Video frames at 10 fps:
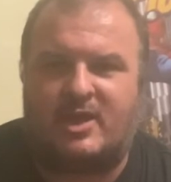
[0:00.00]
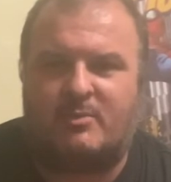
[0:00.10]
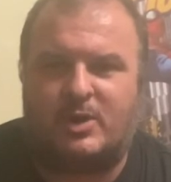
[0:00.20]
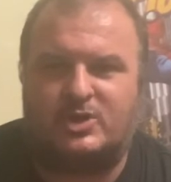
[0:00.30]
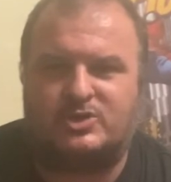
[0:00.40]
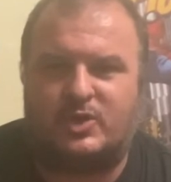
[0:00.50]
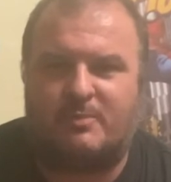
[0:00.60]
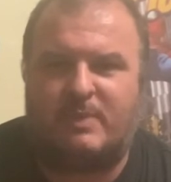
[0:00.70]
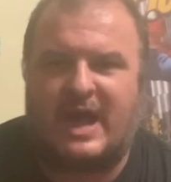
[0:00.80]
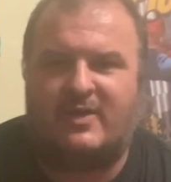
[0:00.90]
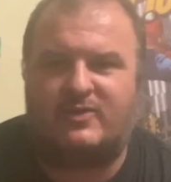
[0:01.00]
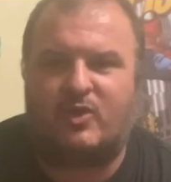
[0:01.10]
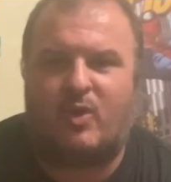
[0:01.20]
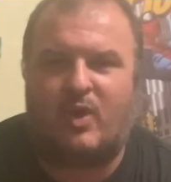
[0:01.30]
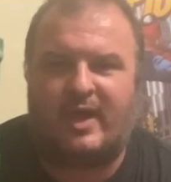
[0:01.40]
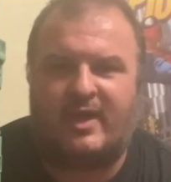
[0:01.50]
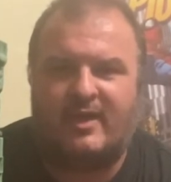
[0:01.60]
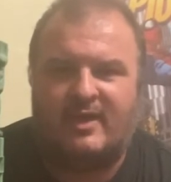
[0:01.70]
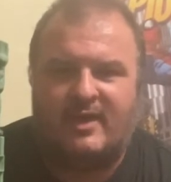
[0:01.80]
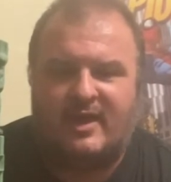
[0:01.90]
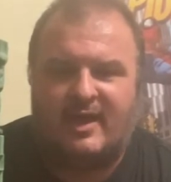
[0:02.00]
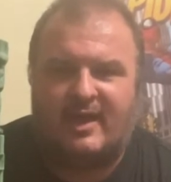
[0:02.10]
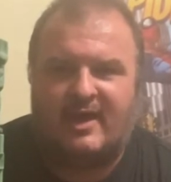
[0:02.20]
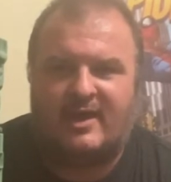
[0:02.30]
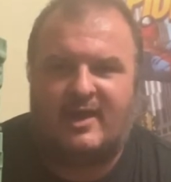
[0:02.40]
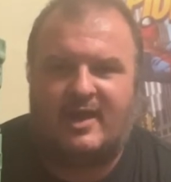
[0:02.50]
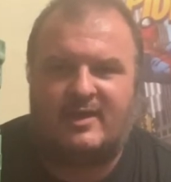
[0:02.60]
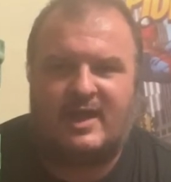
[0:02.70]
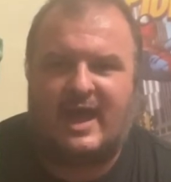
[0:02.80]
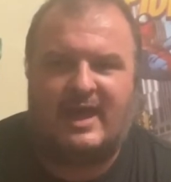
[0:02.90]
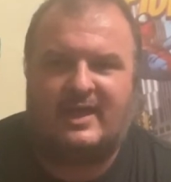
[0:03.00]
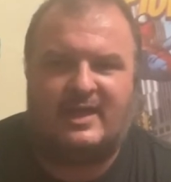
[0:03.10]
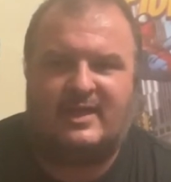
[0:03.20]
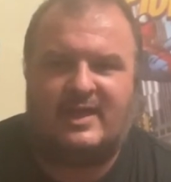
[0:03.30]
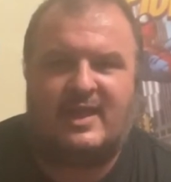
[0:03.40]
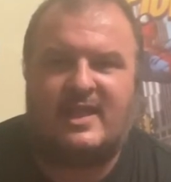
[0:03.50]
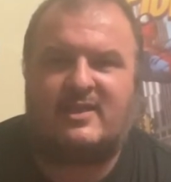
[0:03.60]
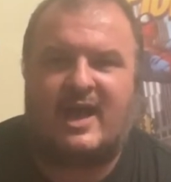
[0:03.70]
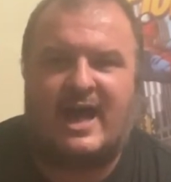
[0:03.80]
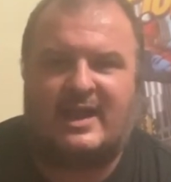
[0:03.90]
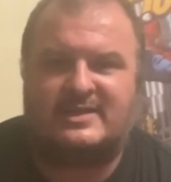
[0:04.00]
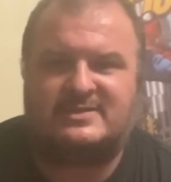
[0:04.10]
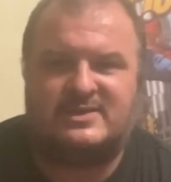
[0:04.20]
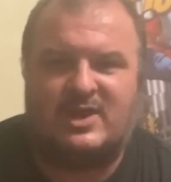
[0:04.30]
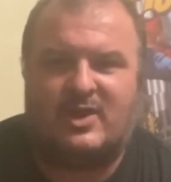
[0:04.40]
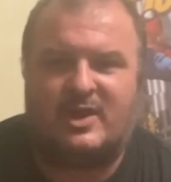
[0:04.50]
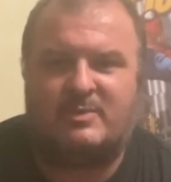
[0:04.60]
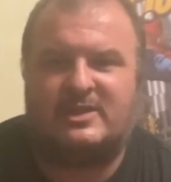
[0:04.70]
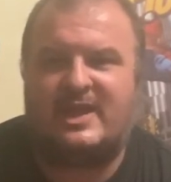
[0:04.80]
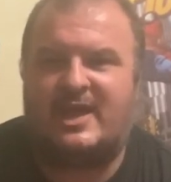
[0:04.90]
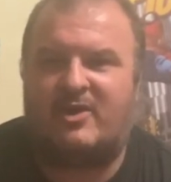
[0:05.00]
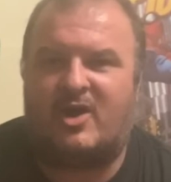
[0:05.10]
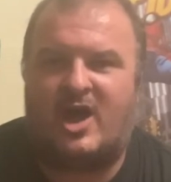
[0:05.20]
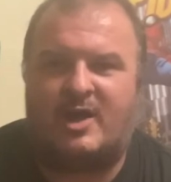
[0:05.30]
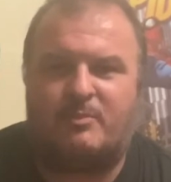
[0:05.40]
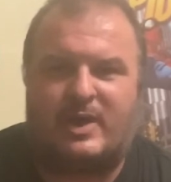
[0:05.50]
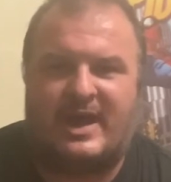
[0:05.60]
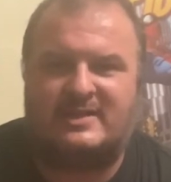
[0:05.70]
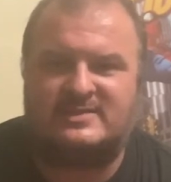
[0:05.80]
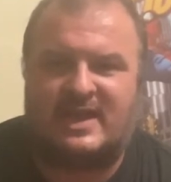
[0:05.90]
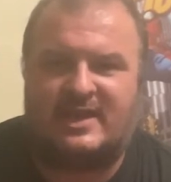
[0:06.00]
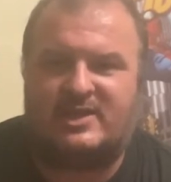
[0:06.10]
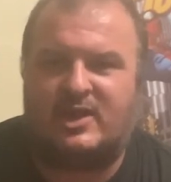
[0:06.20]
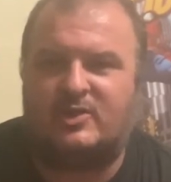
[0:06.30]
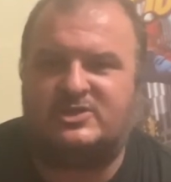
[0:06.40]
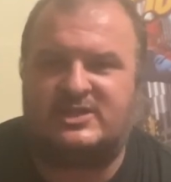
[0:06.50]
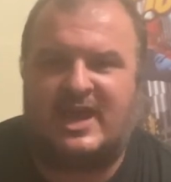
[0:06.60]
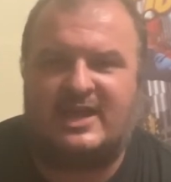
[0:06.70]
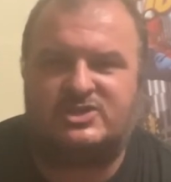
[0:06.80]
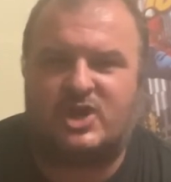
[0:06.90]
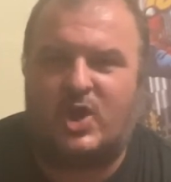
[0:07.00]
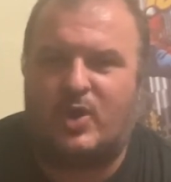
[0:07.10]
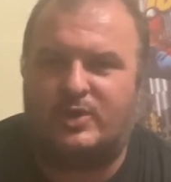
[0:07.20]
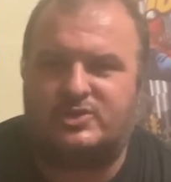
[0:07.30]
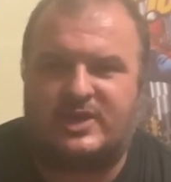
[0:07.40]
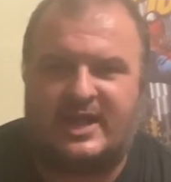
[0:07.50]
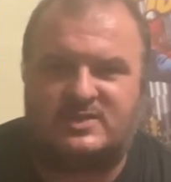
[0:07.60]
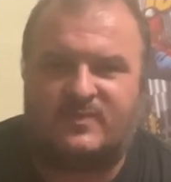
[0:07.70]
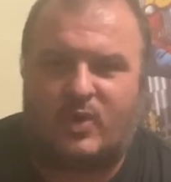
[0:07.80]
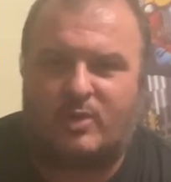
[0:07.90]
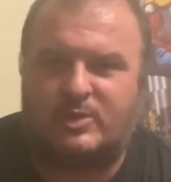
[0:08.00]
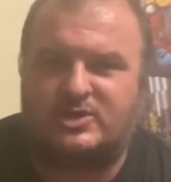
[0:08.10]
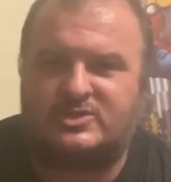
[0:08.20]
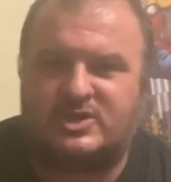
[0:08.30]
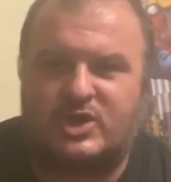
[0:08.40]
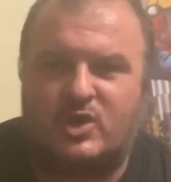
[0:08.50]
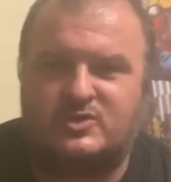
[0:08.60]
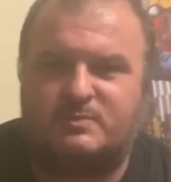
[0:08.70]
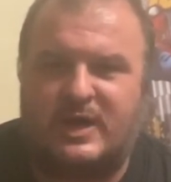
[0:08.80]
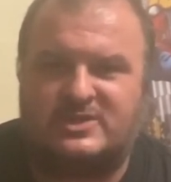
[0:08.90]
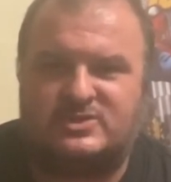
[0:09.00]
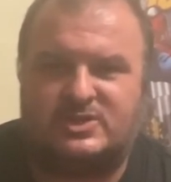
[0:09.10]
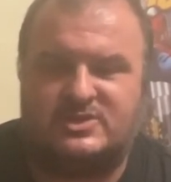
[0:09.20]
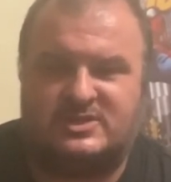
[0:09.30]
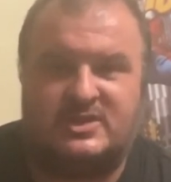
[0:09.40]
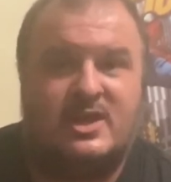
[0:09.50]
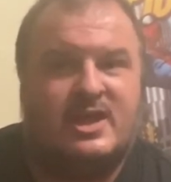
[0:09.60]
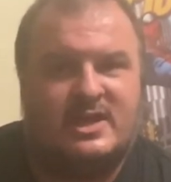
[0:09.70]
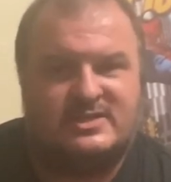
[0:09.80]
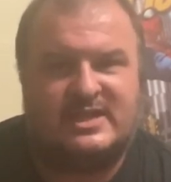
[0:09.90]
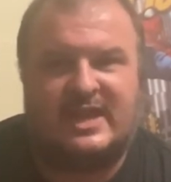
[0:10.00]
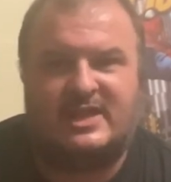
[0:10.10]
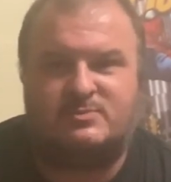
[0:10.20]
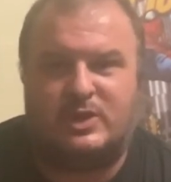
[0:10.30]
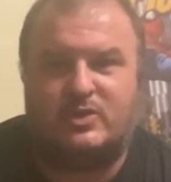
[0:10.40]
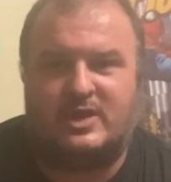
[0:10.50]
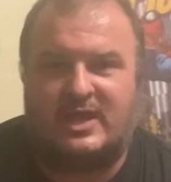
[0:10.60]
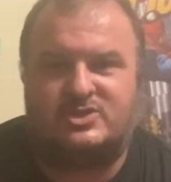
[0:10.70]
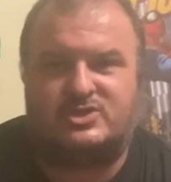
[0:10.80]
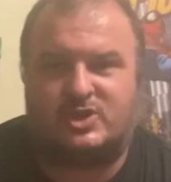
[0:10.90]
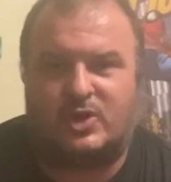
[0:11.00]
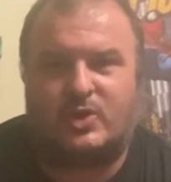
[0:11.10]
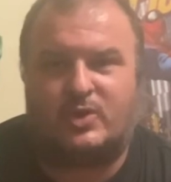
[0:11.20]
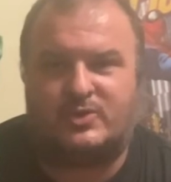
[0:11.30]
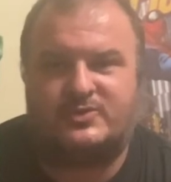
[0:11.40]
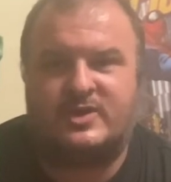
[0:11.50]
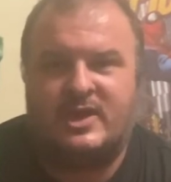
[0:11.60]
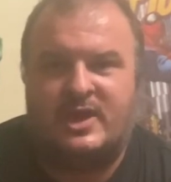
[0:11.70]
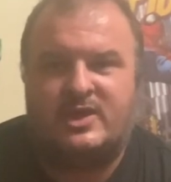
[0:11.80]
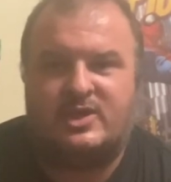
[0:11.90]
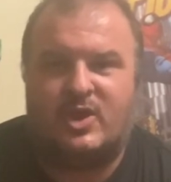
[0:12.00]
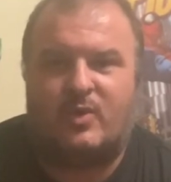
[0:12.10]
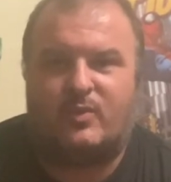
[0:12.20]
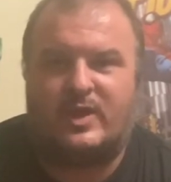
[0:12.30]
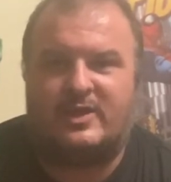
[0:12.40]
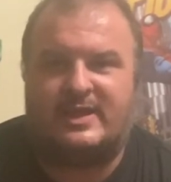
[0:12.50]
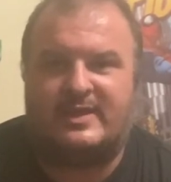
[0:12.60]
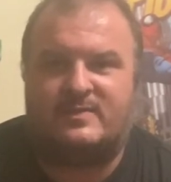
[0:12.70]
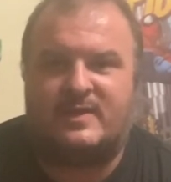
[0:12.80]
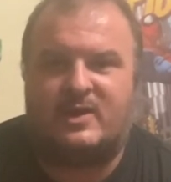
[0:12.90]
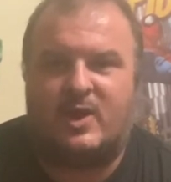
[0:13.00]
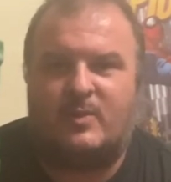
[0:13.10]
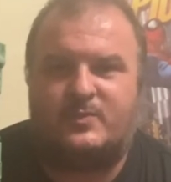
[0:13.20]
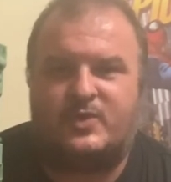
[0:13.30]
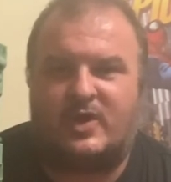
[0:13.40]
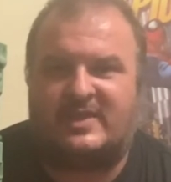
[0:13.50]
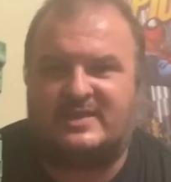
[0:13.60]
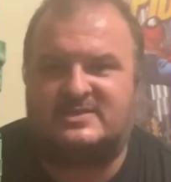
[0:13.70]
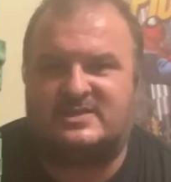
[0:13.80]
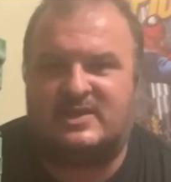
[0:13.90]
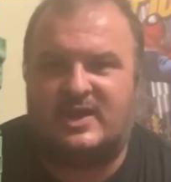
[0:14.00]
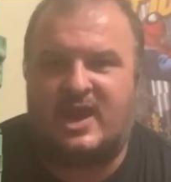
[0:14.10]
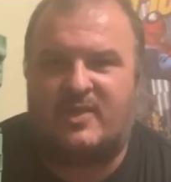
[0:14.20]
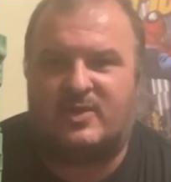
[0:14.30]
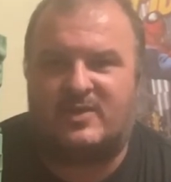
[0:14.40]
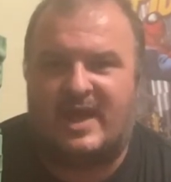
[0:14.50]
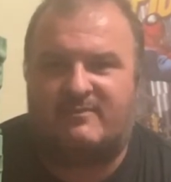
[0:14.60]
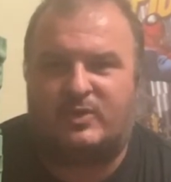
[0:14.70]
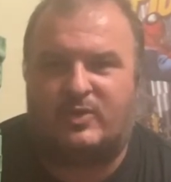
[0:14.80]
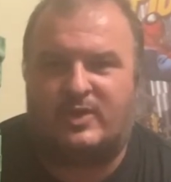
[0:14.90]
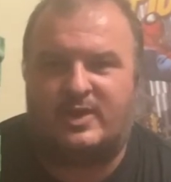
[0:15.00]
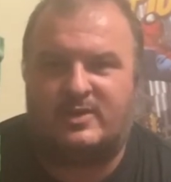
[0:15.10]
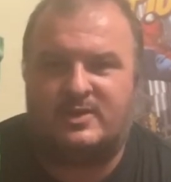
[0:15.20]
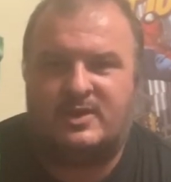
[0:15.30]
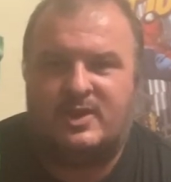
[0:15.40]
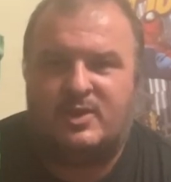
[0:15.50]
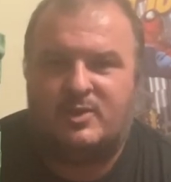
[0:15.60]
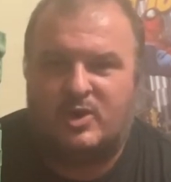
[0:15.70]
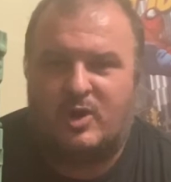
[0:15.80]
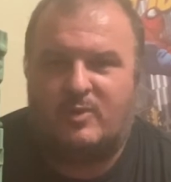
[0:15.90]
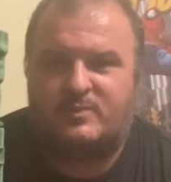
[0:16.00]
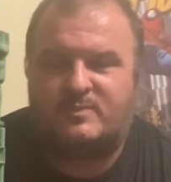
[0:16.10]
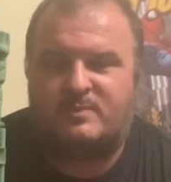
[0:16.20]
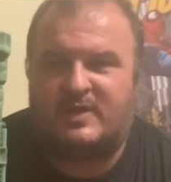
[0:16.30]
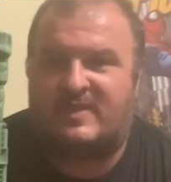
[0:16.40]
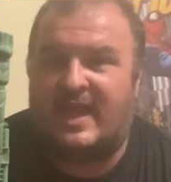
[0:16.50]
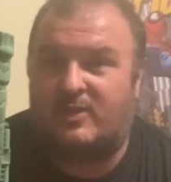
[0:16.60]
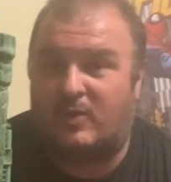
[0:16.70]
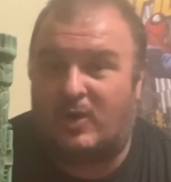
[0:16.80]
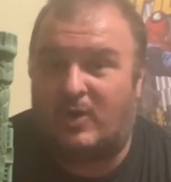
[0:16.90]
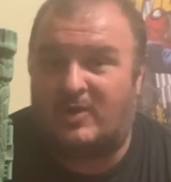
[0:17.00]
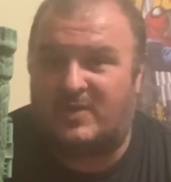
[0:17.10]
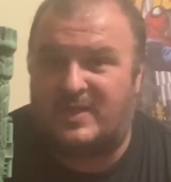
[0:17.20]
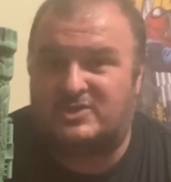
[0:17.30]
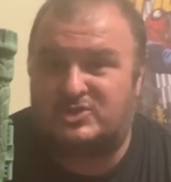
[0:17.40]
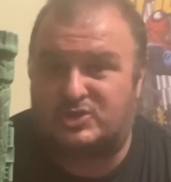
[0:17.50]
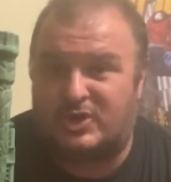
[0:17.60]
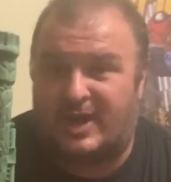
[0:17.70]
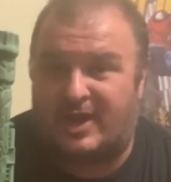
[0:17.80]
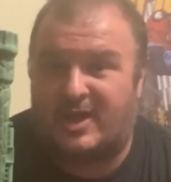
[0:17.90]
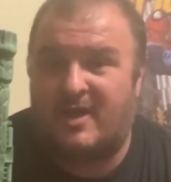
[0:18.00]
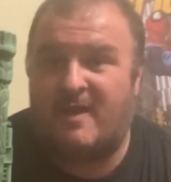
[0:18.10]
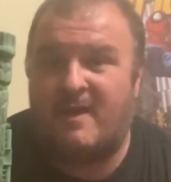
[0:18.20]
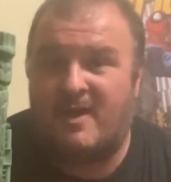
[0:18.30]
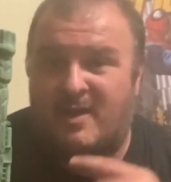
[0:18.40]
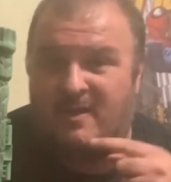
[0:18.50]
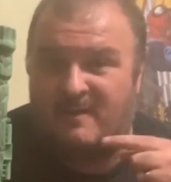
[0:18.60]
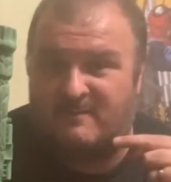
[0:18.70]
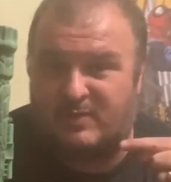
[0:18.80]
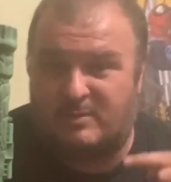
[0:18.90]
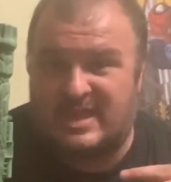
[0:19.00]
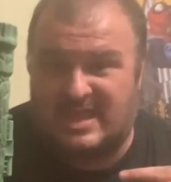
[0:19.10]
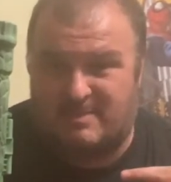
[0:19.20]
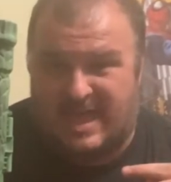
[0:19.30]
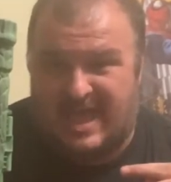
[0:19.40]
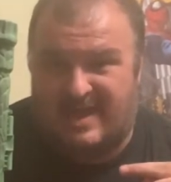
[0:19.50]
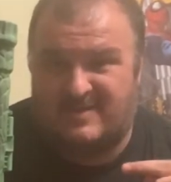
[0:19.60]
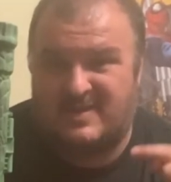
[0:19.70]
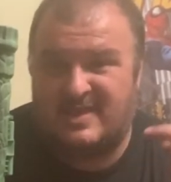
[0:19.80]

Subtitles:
commercial to buy the toy. And yeah, it got us, you know. And I mean, later on, brands like, you know, G.I. Joe and Transformers and Ghostbusters and Teenage Mutant Ninja Turtles, you know, really, you know, took this to another level. And, you know, but they learned this trick from He-Man.